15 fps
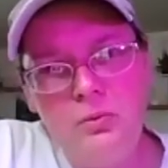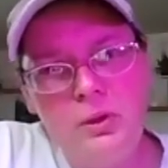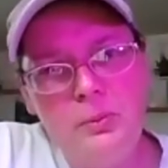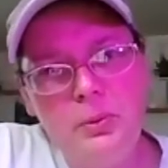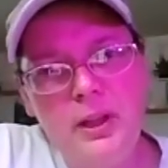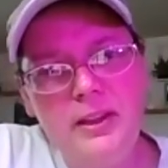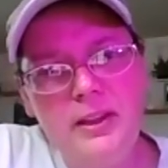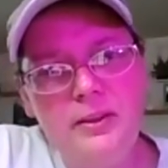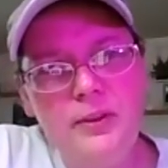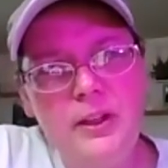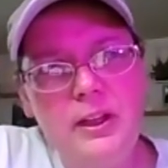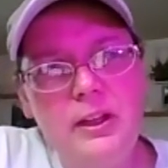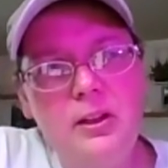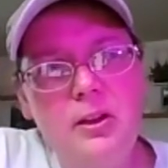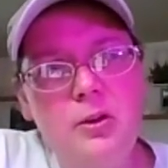replay the
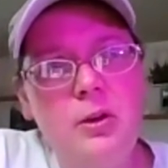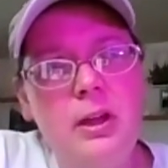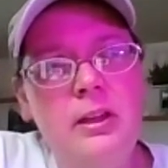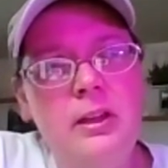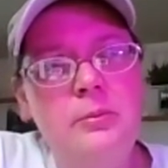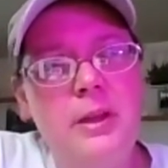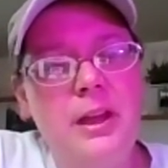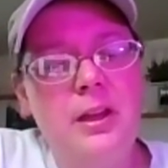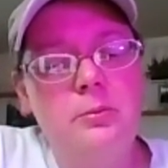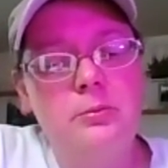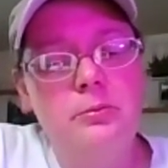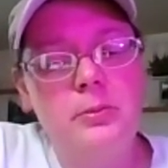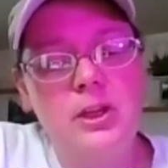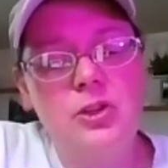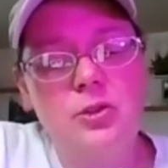video, and
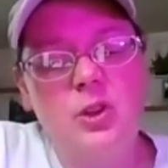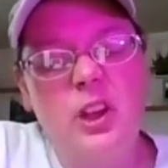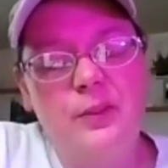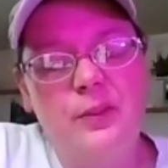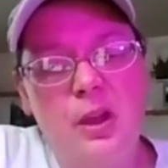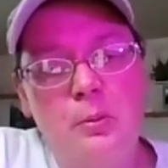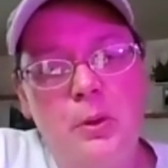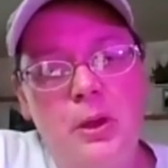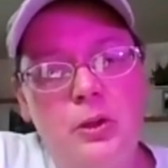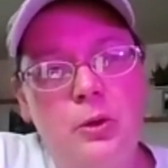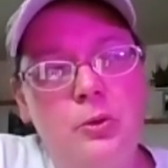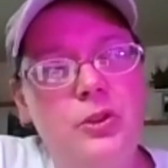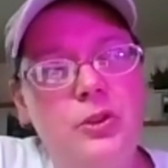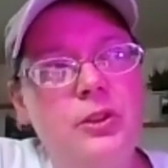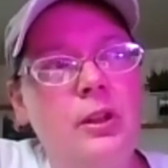make sure that I've got my
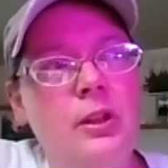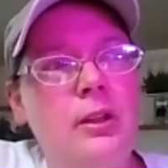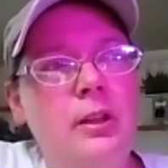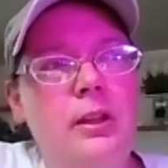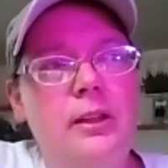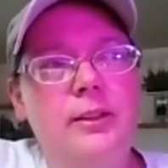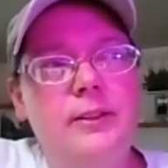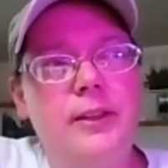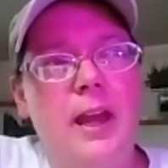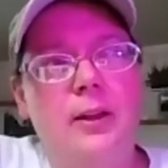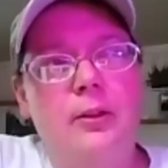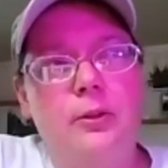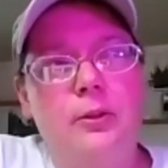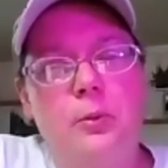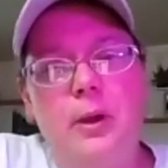notes
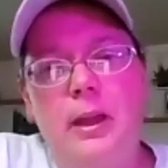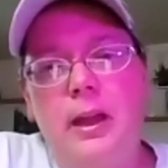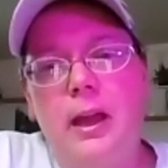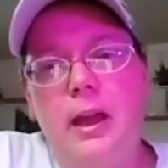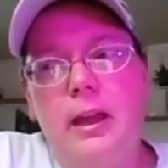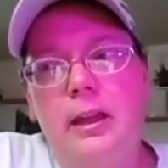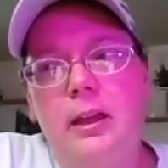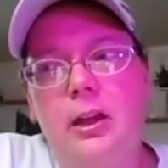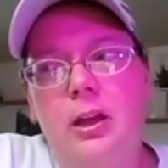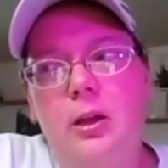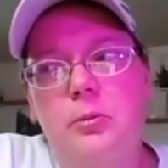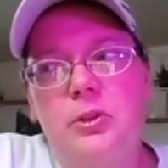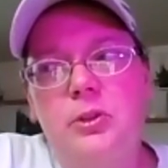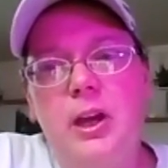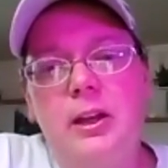exactly the way I
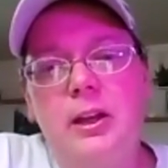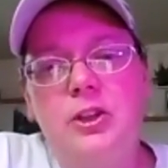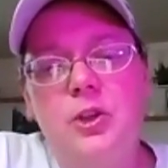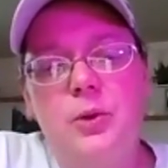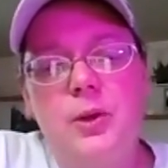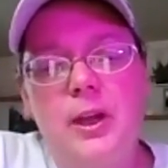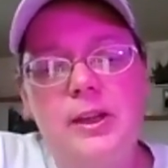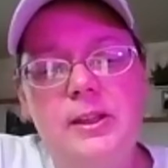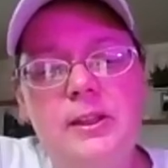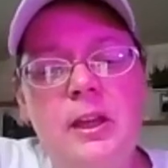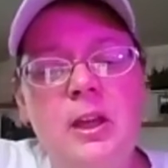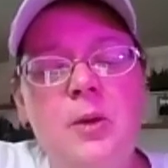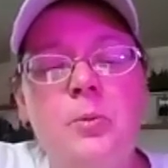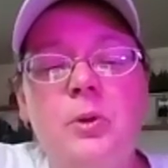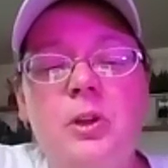taught it to you guys.
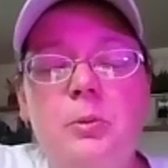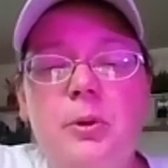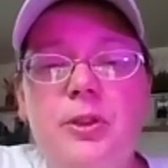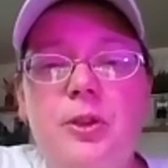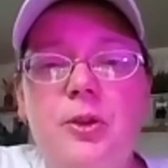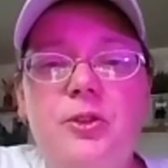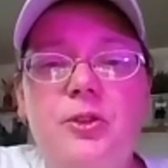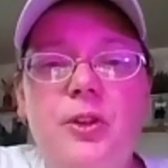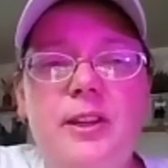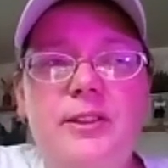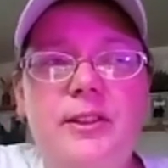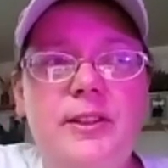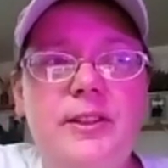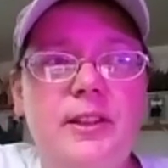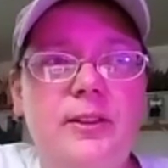I'm going to put those
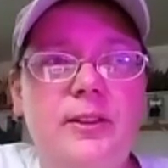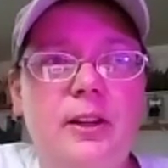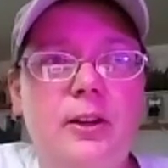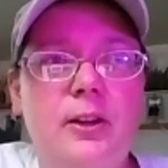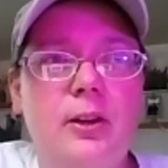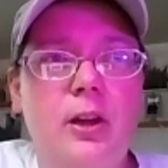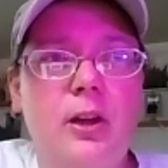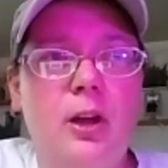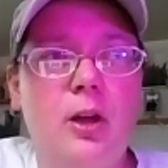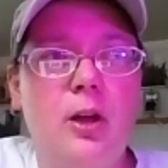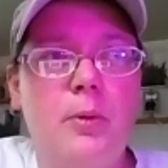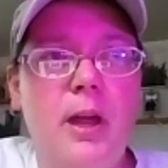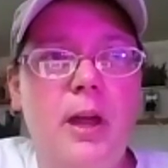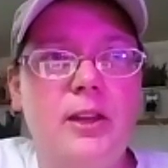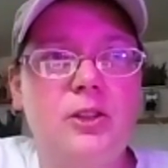lessons in there
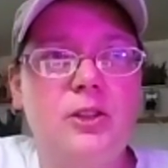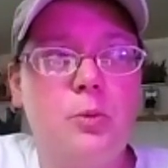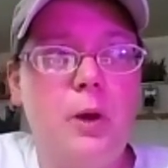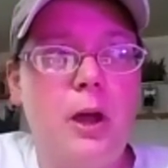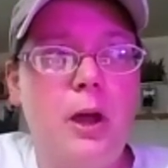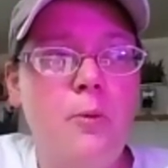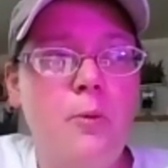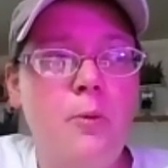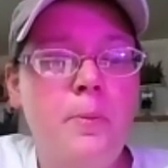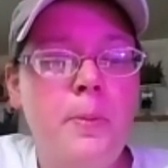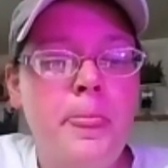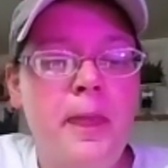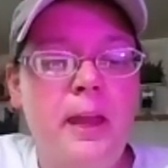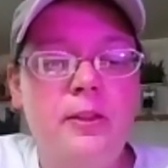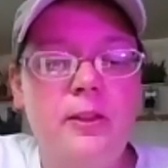as well.
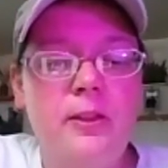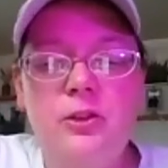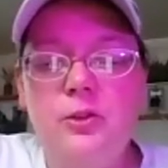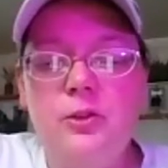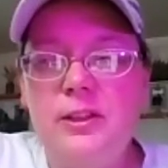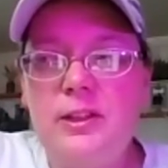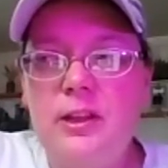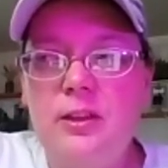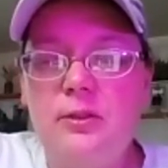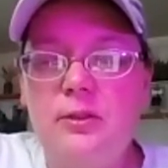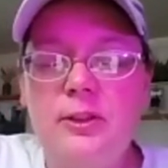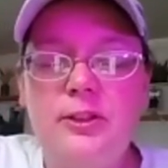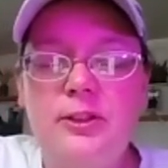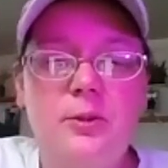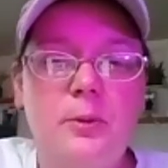And then you guys have the
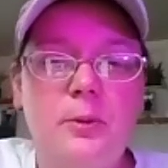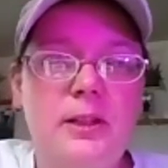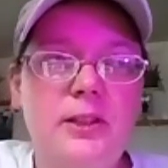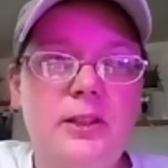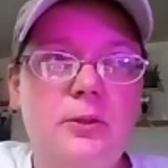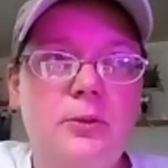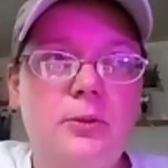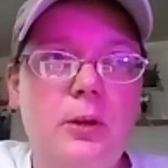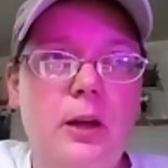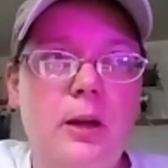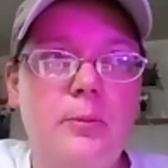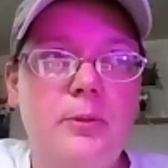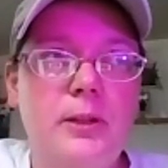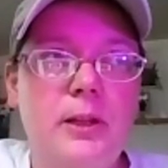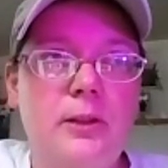rest of the week
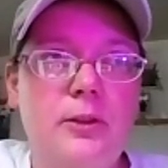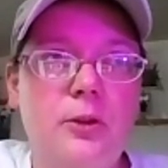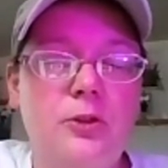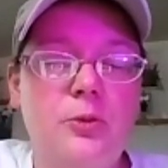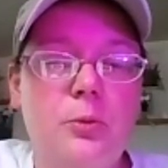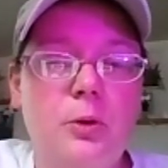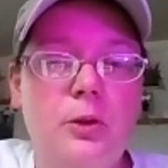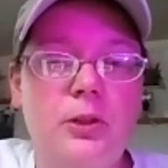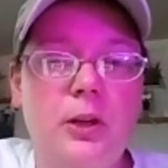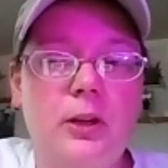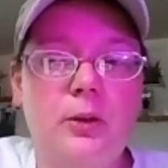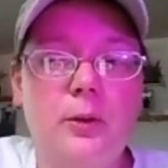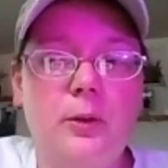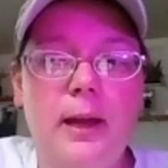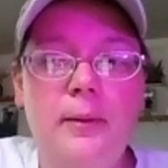to get those worked
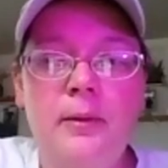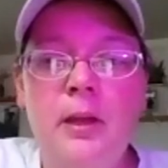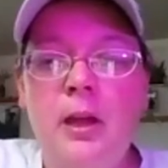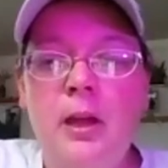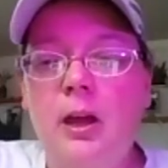on, okay?